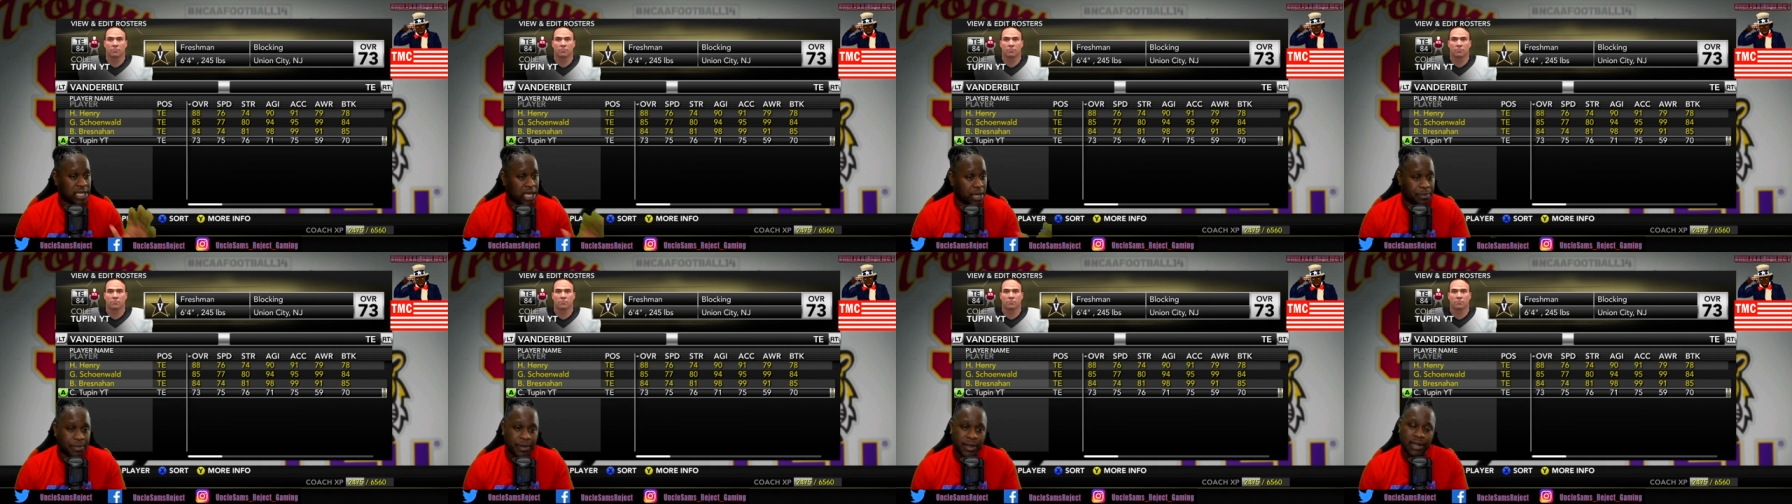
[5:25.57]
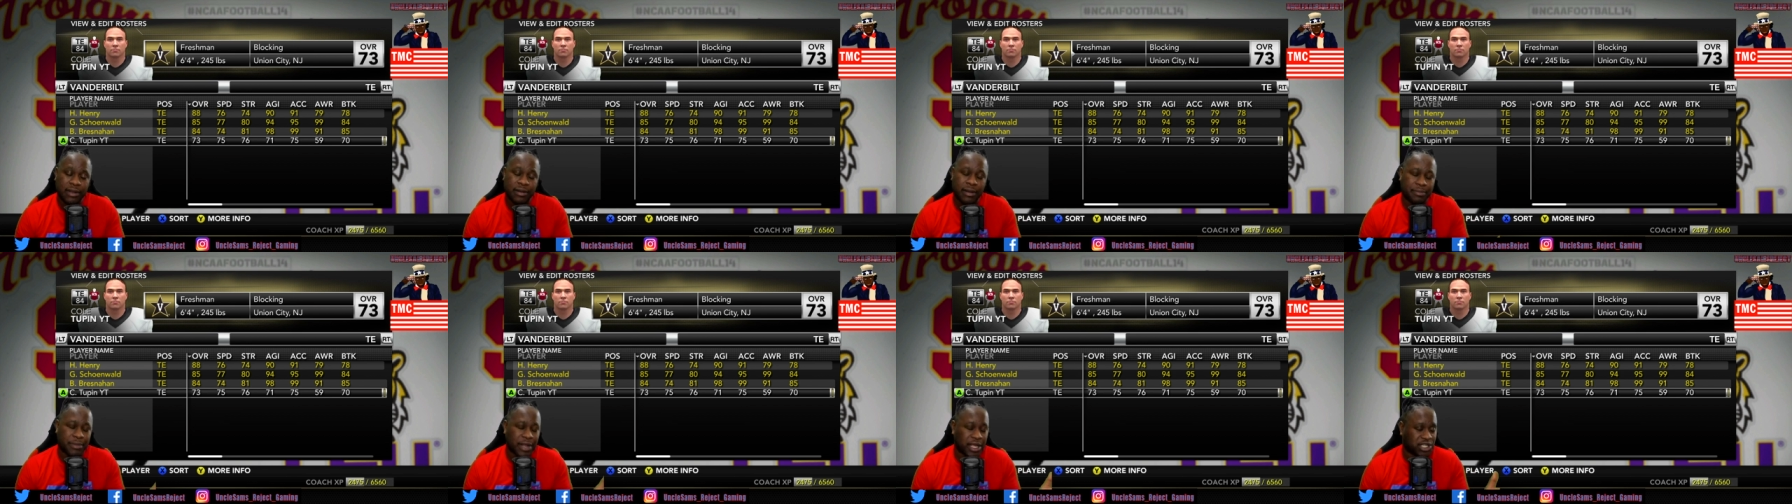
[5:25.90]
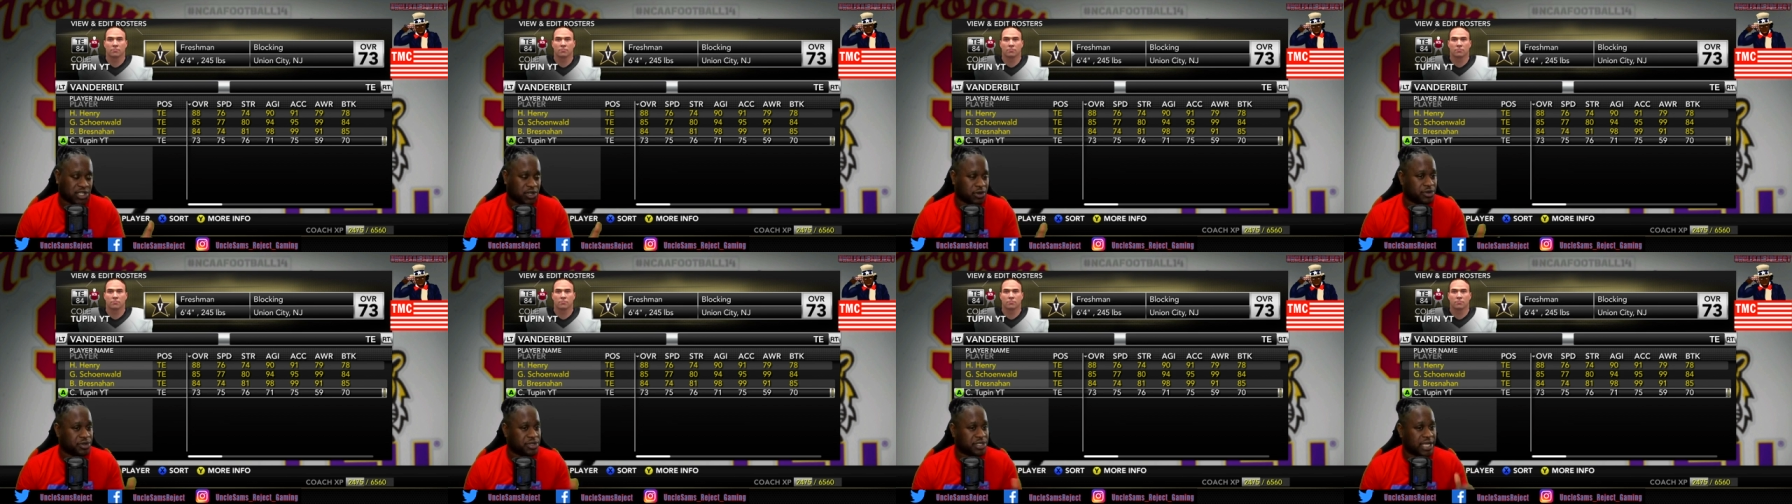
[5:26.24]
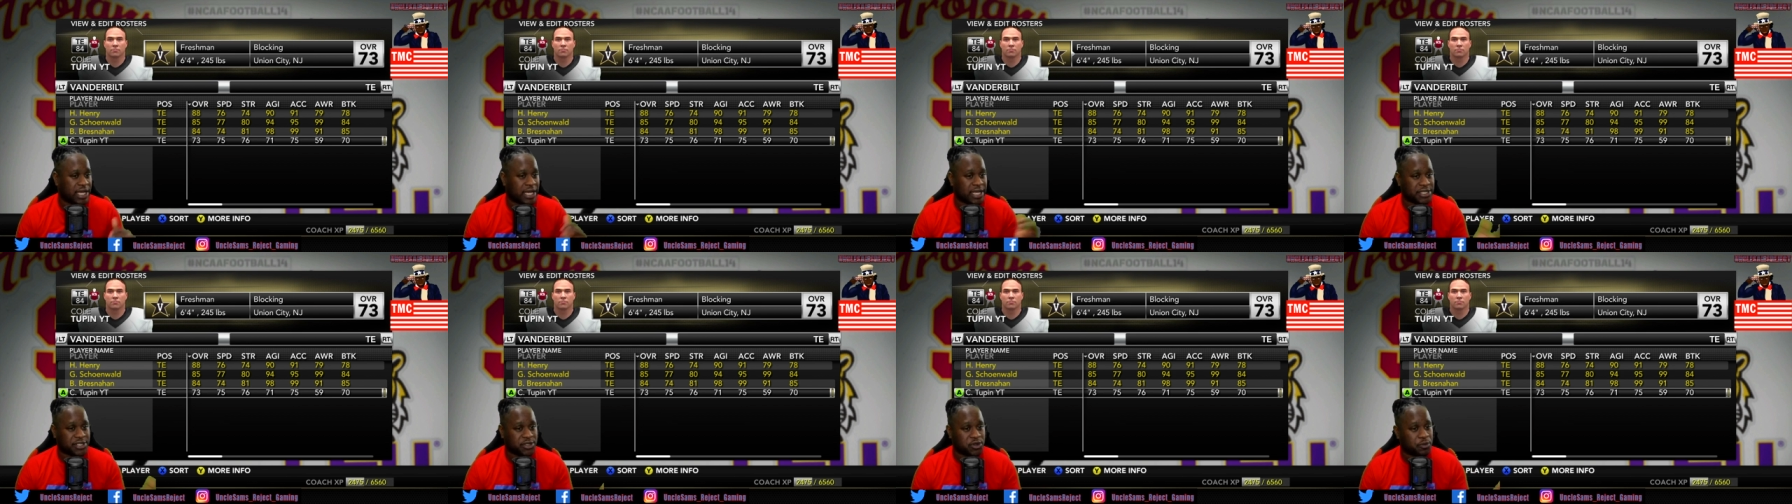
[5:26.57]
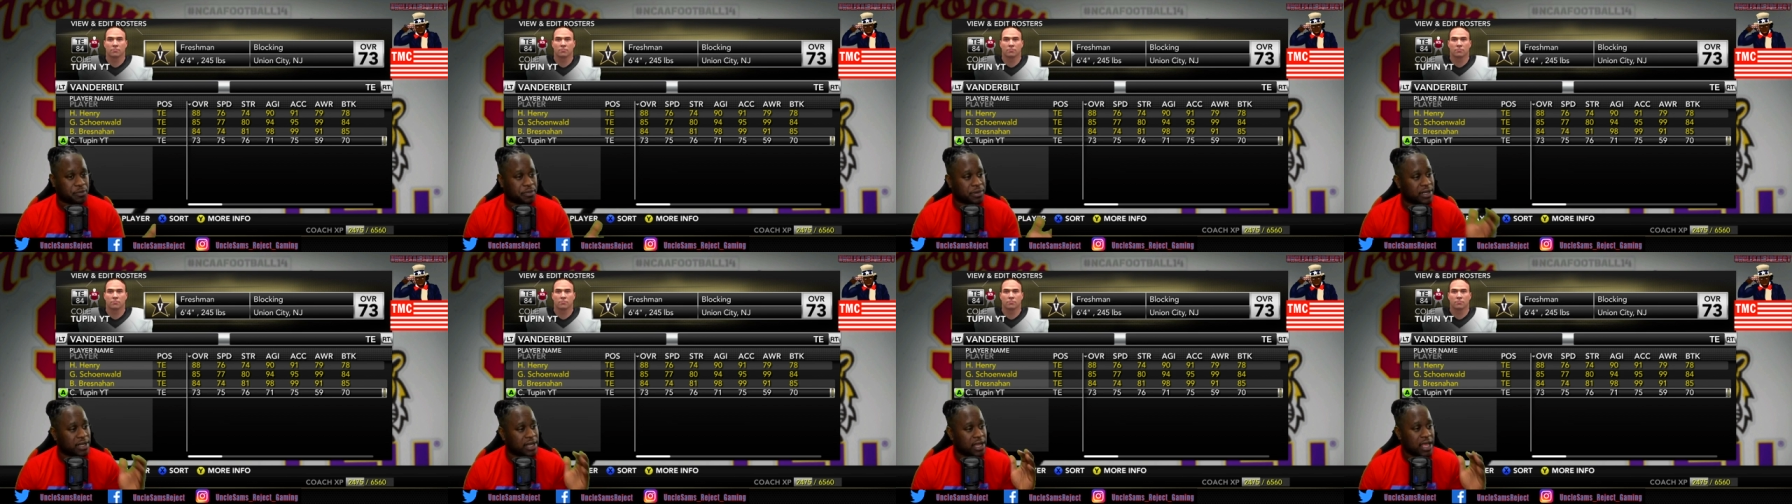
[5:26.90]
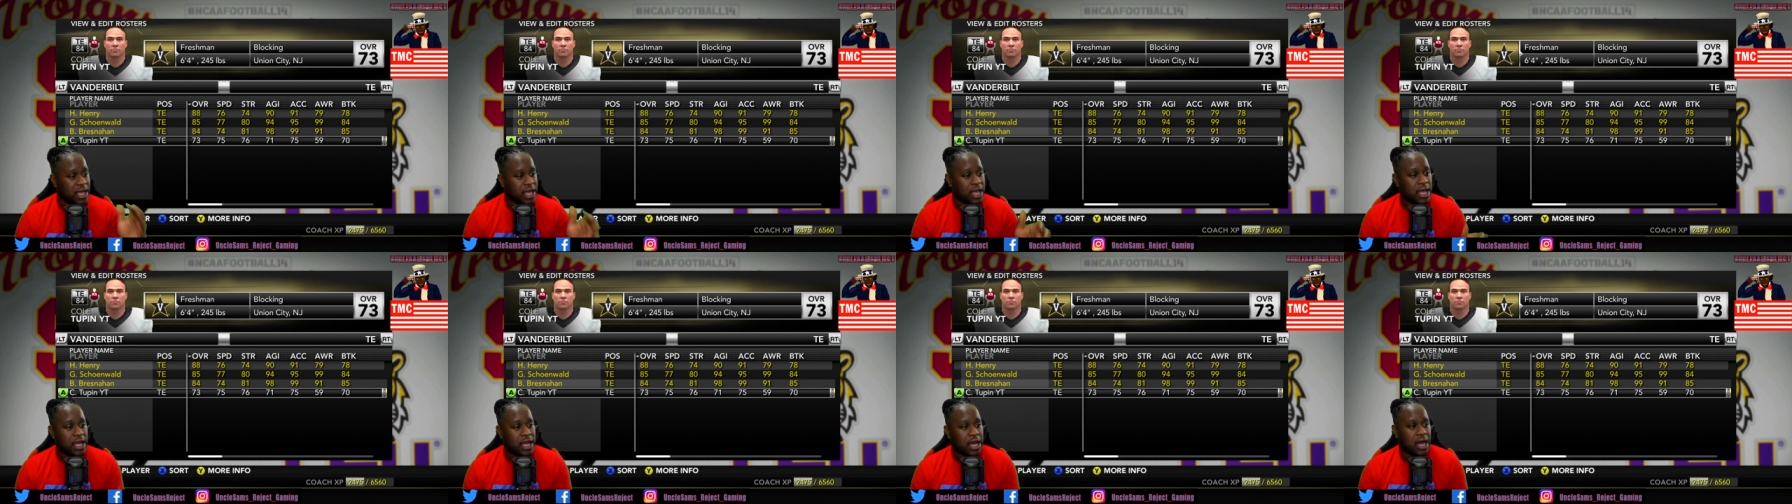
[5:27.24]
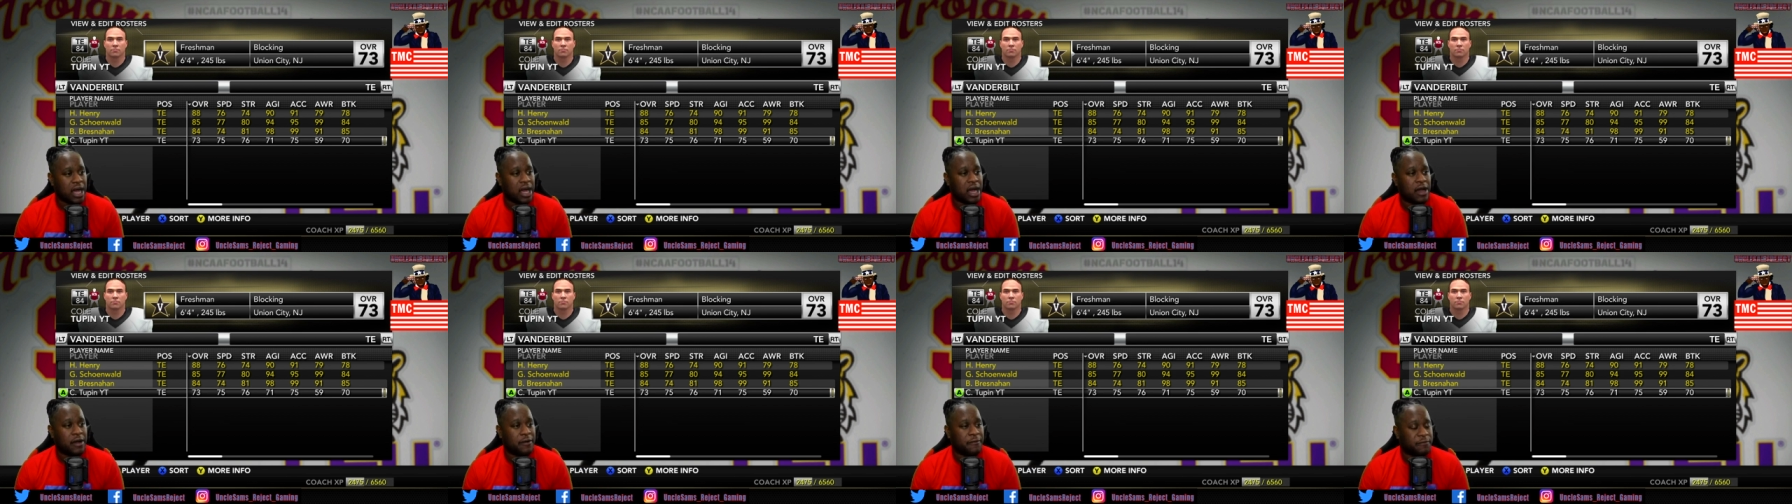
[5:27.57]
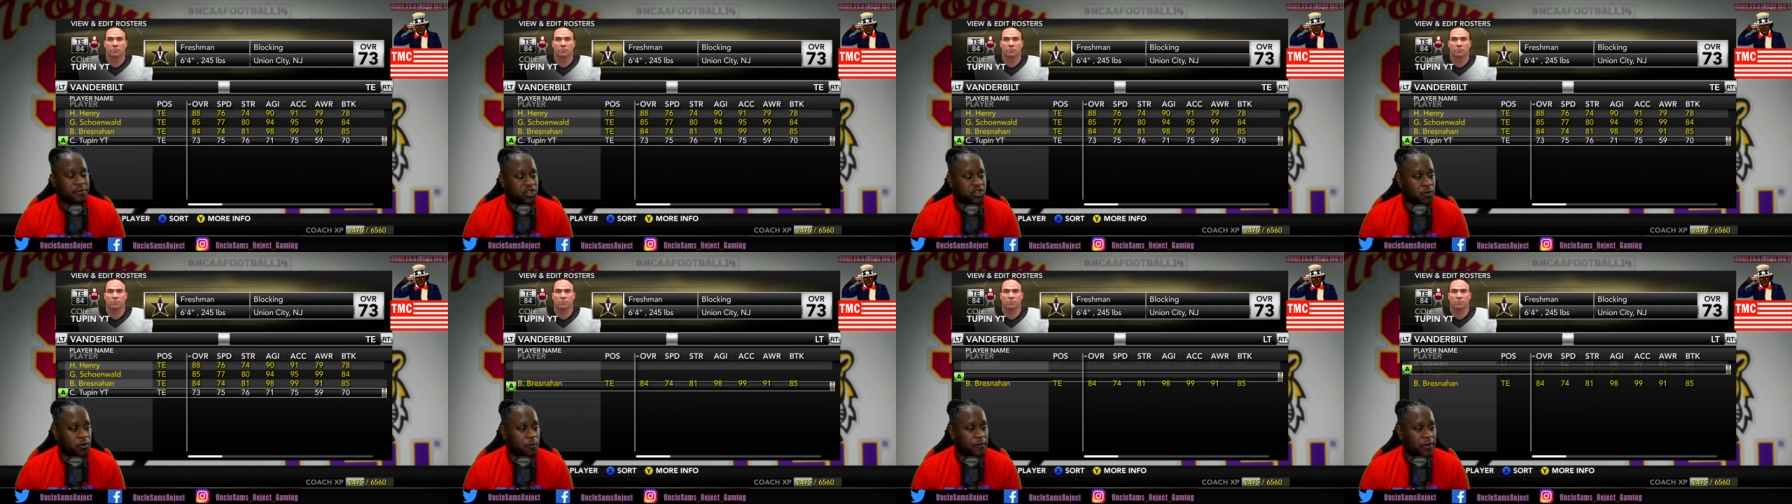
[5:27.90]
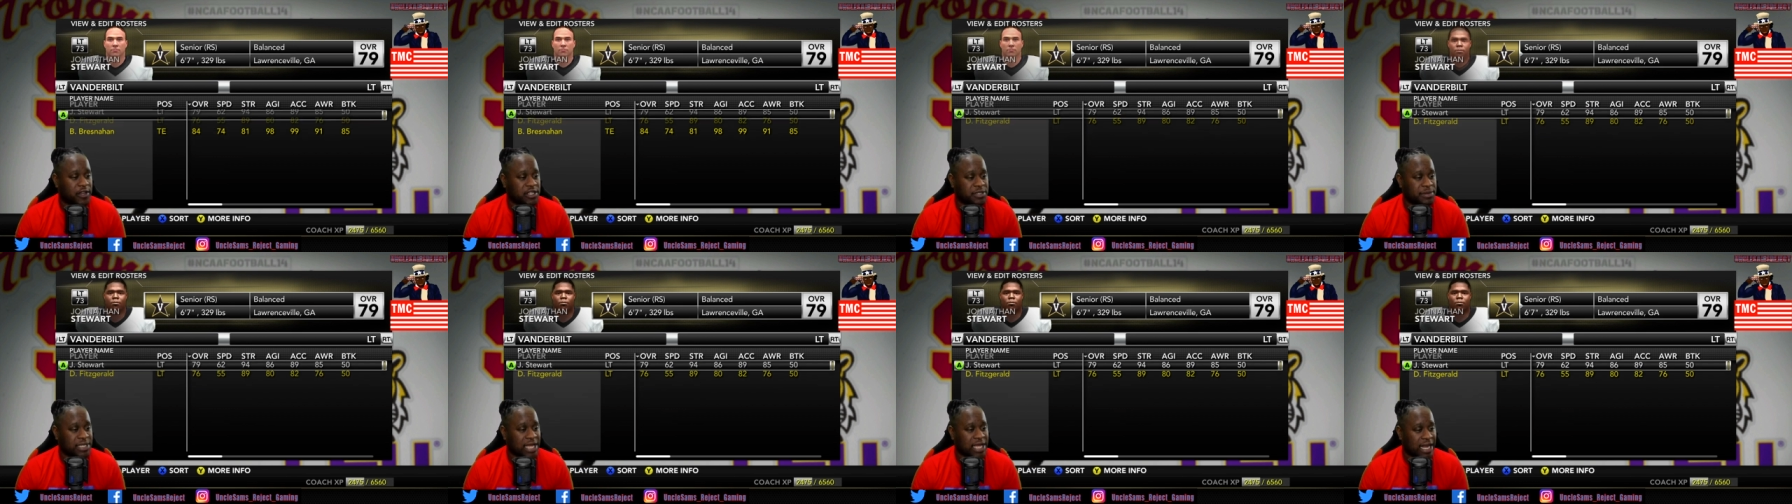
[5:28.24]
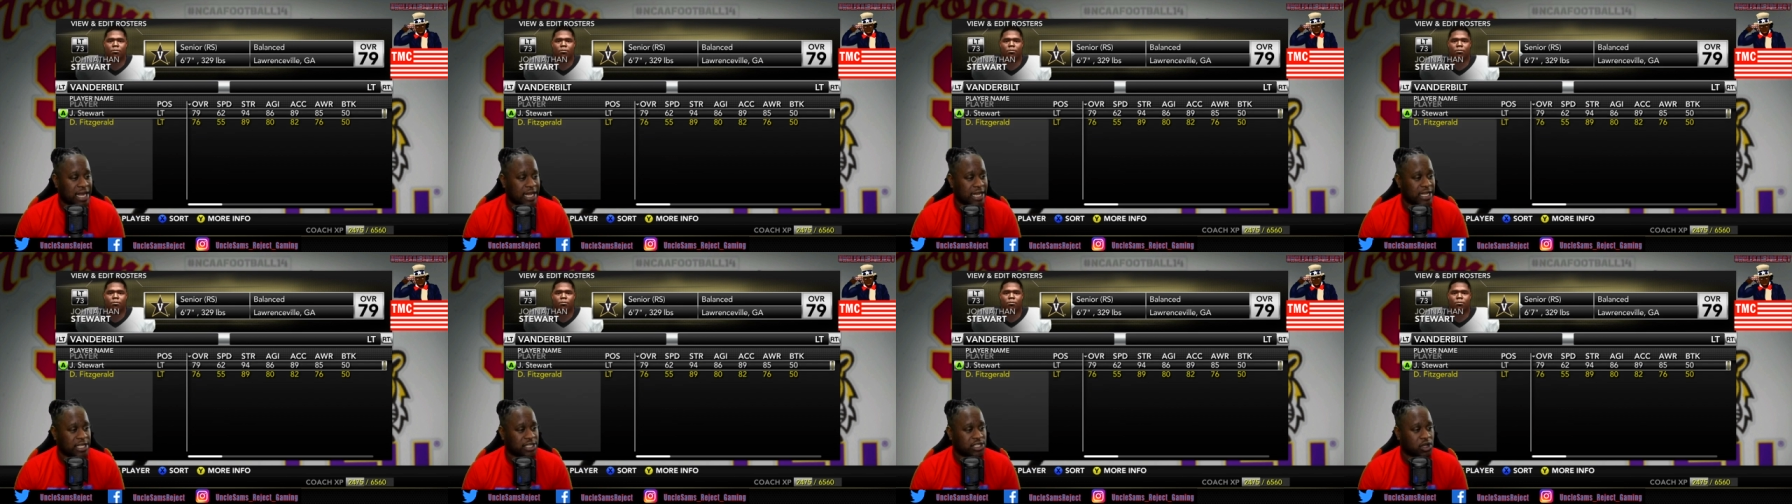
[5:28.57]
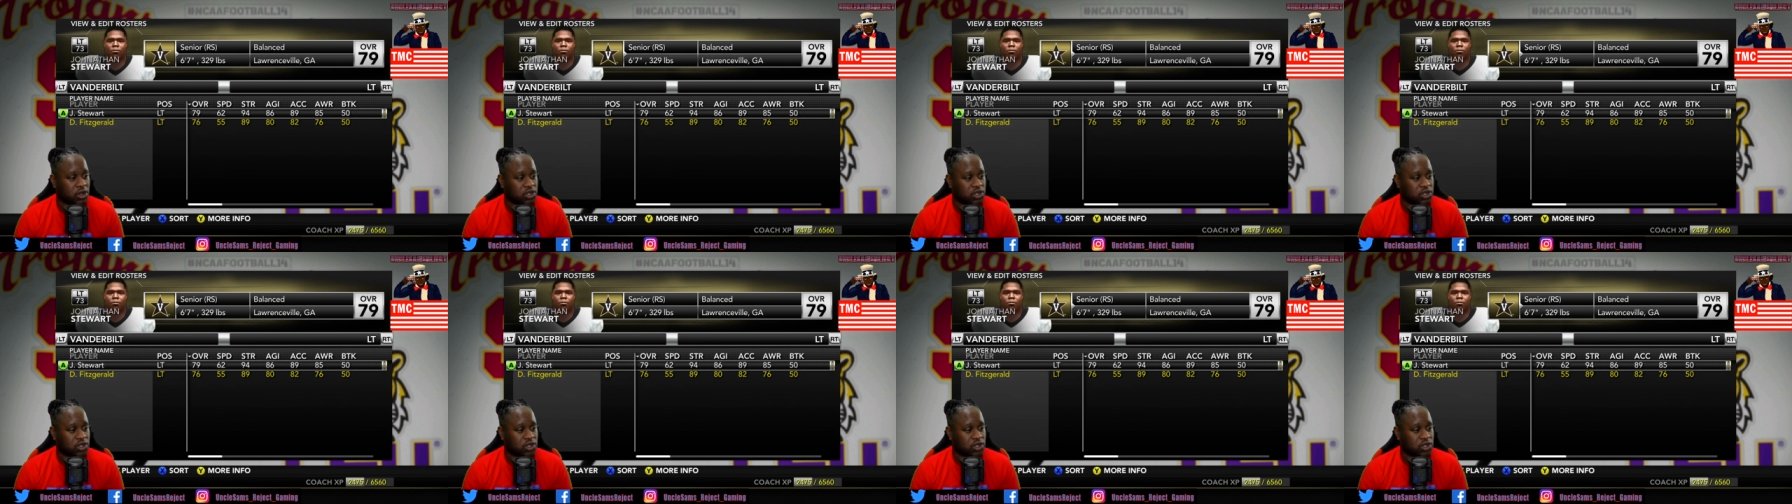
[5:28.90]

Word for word: Tupin, I'm not sure you say it, Tupin, uh, true freshman tight end.